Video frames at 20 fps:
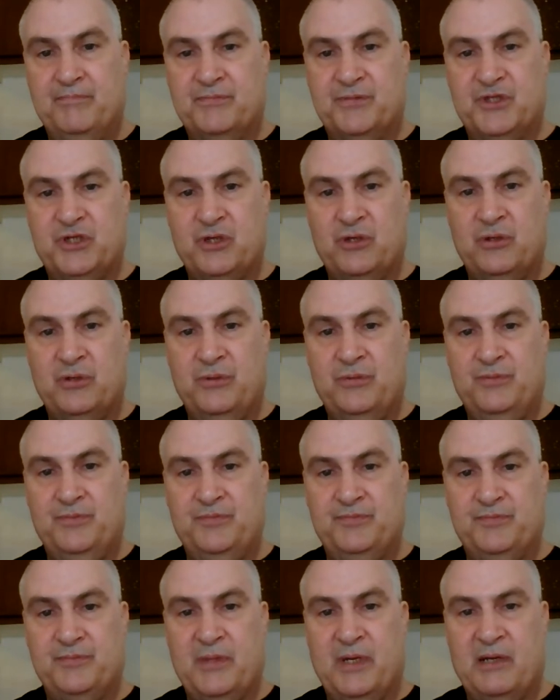So
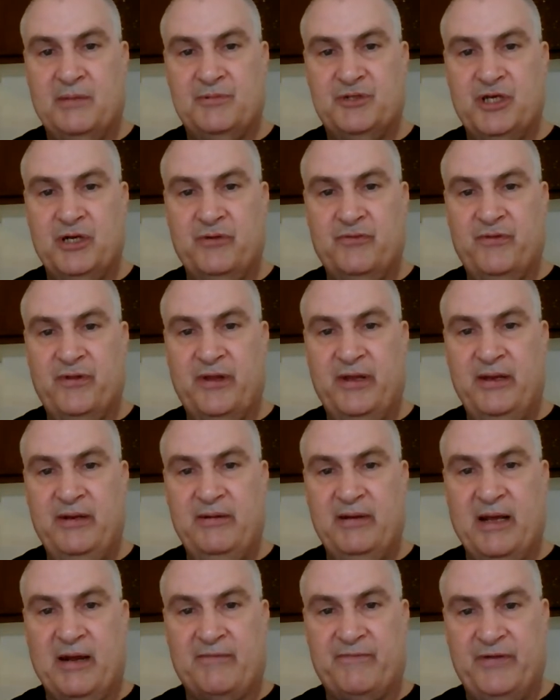I'm generally
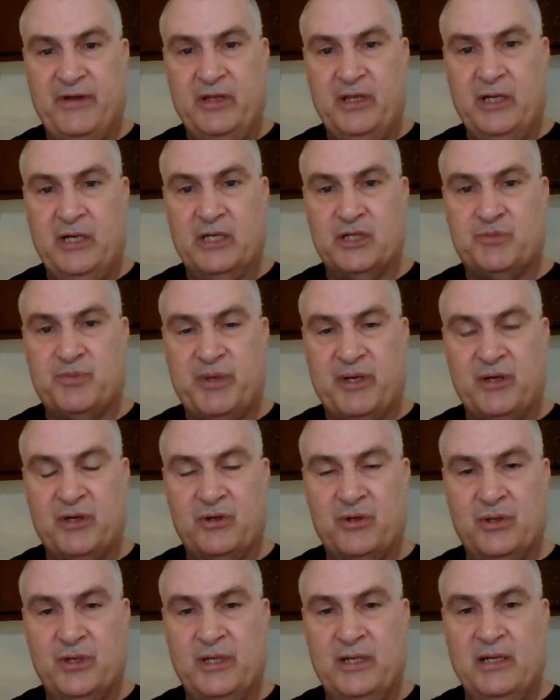not feeling as
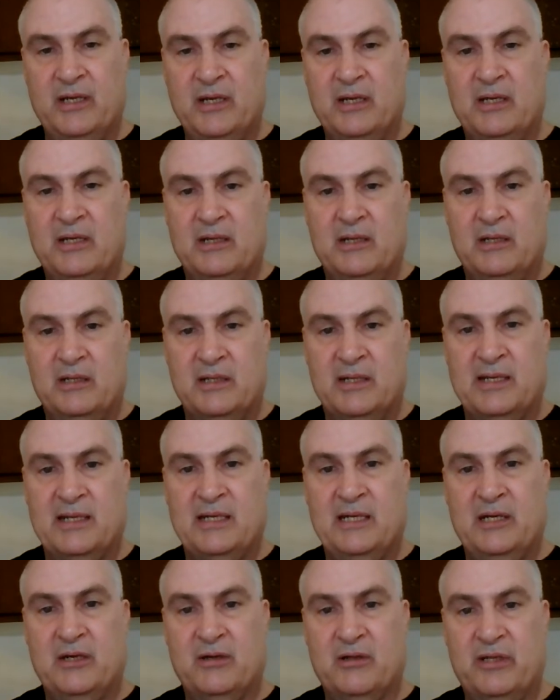paranoid,
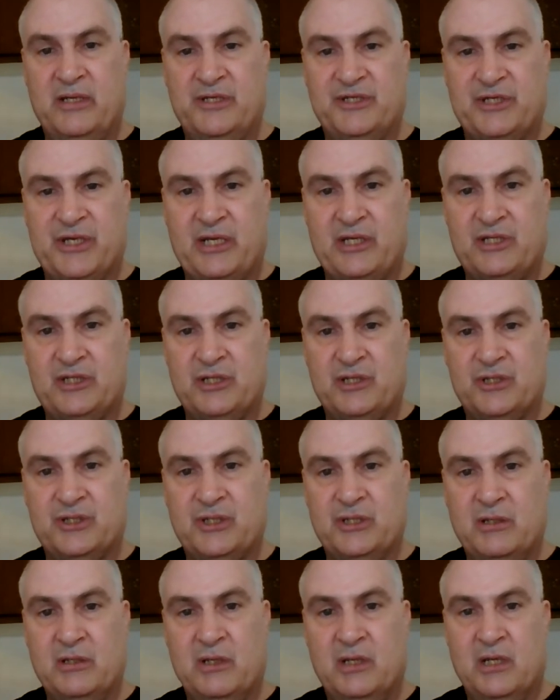not nearly as
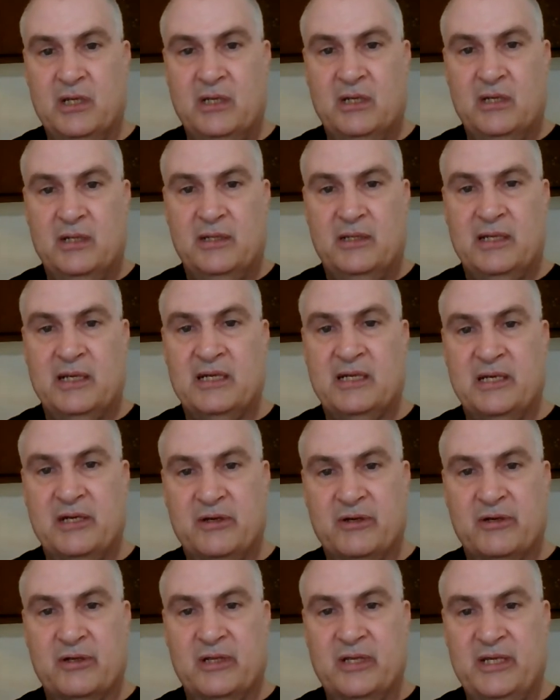anxious, not
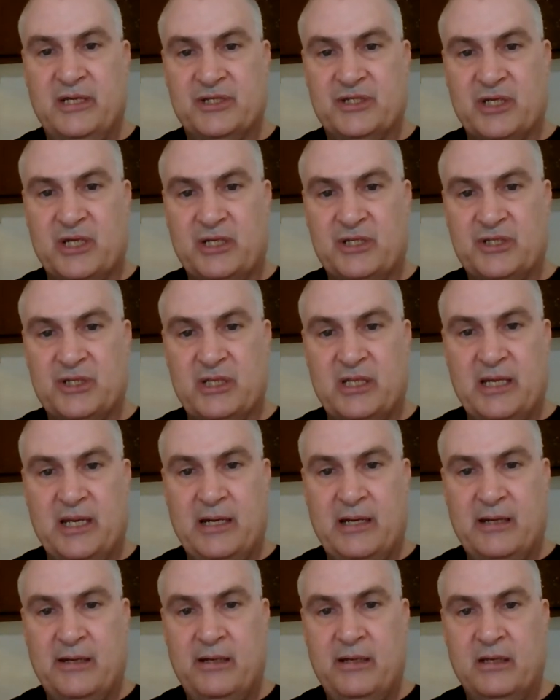nearly as
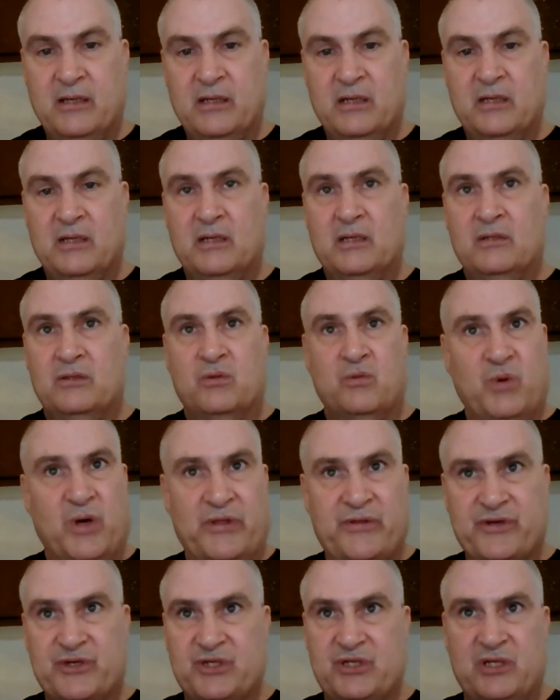isolated. The
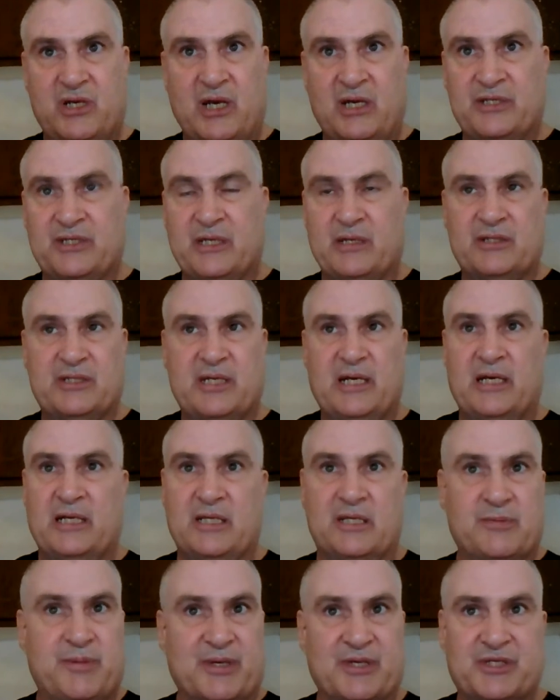weather's nice outside.
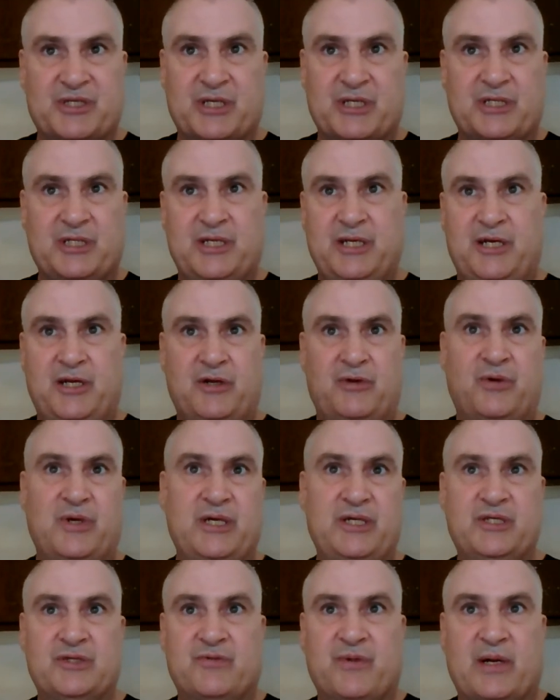It's about 60
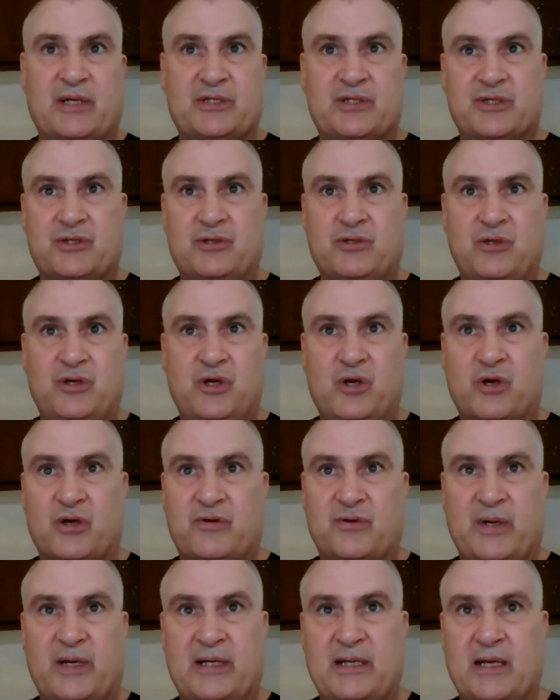degrees in Rochester, New
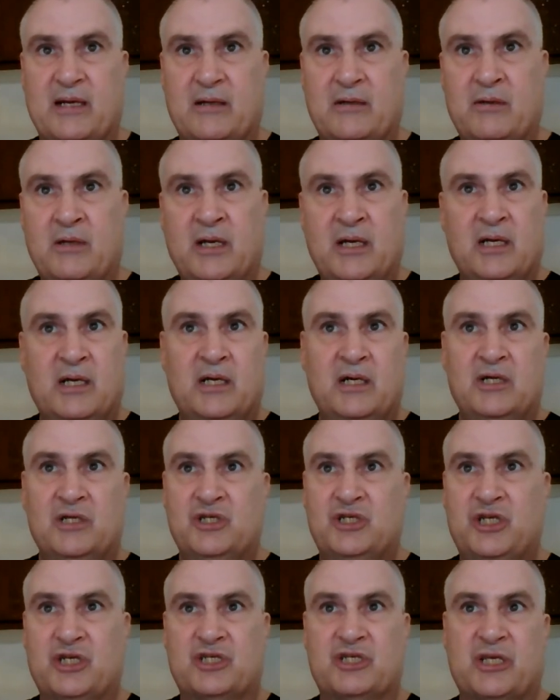York right now.
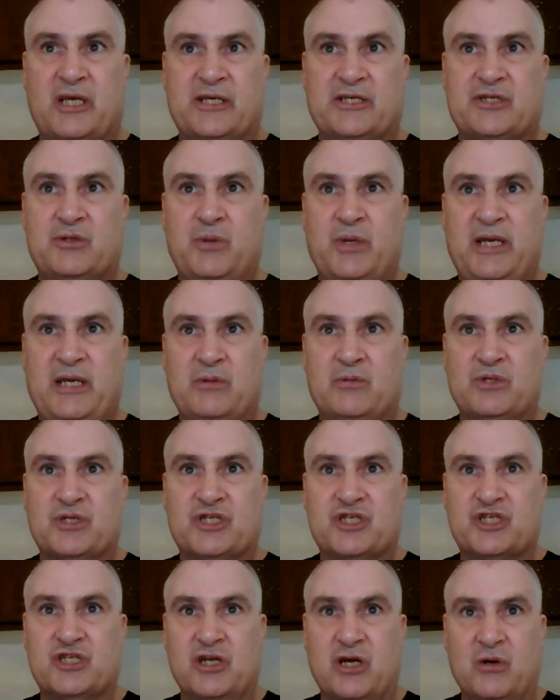Just last week it
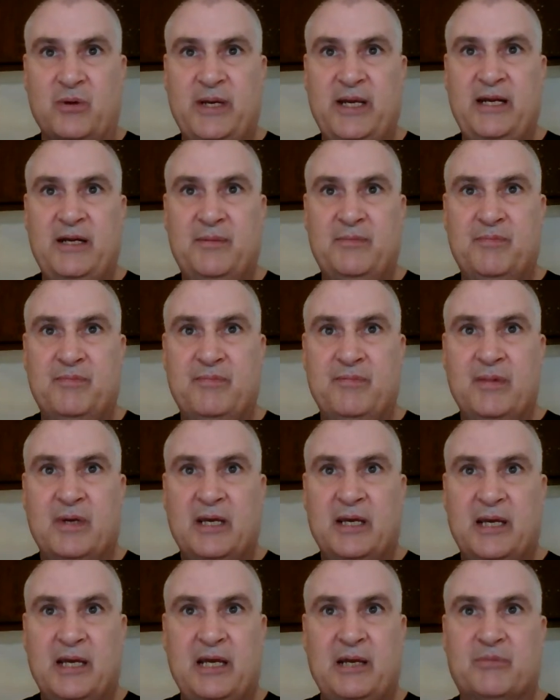was snowing in
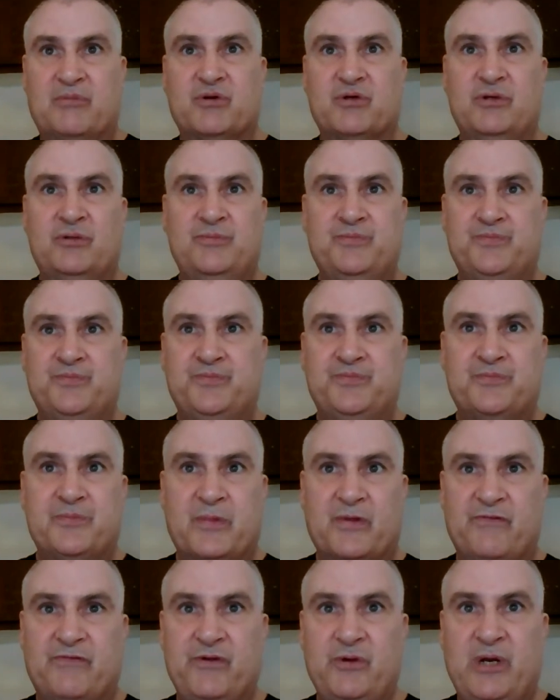April
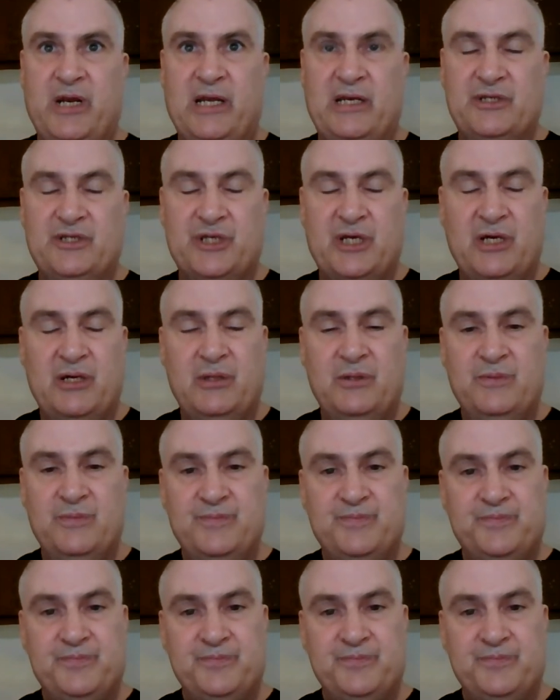a few days ago,